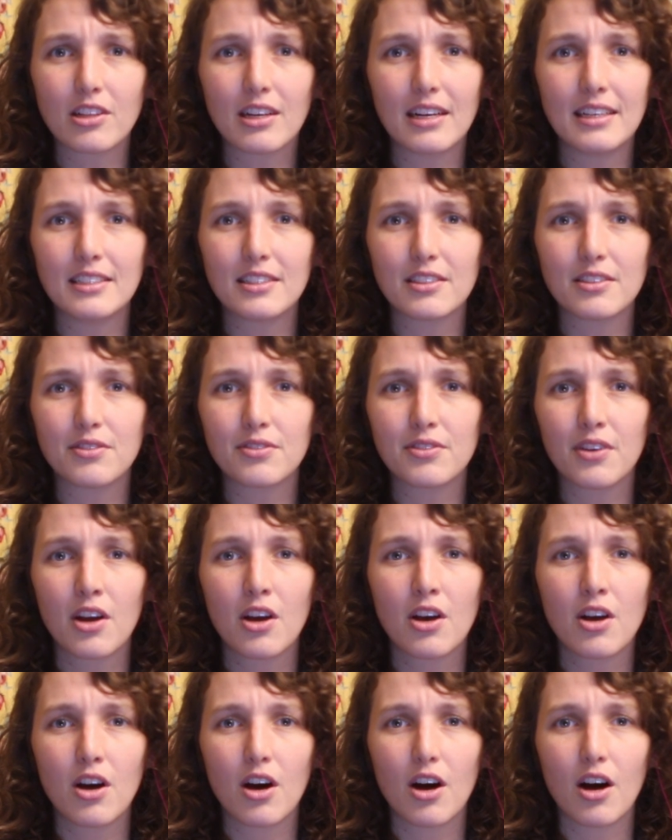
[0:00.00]
lines of,
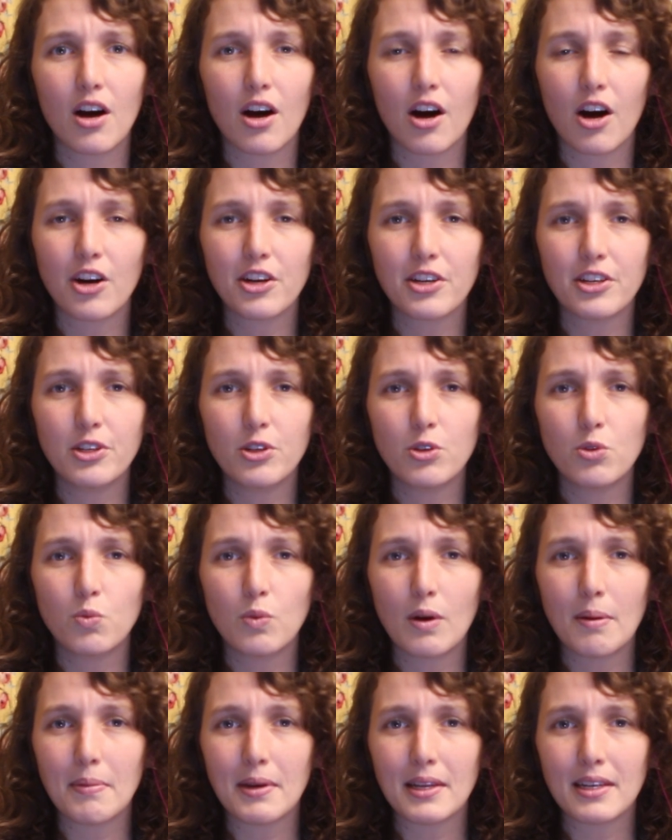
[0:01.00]
"Are you
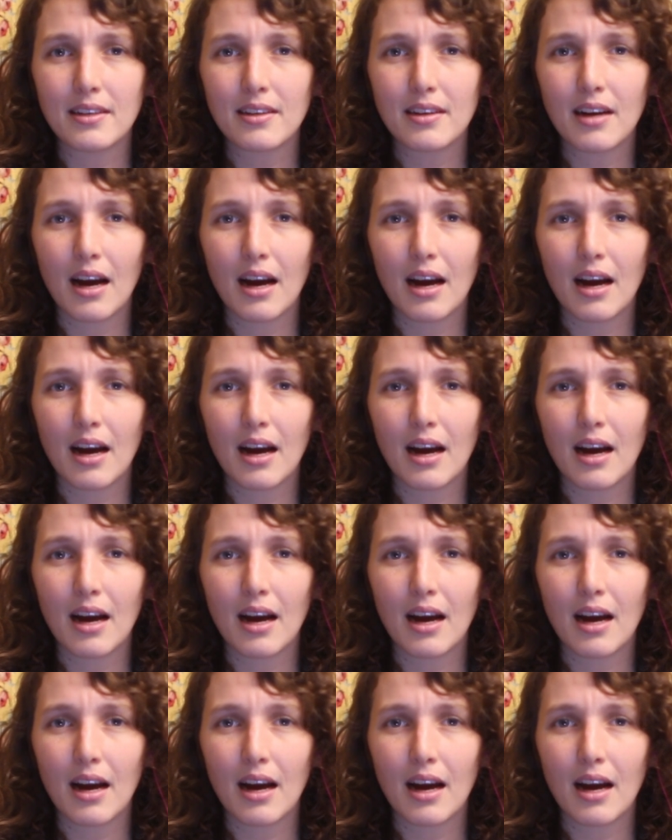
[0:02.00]
women?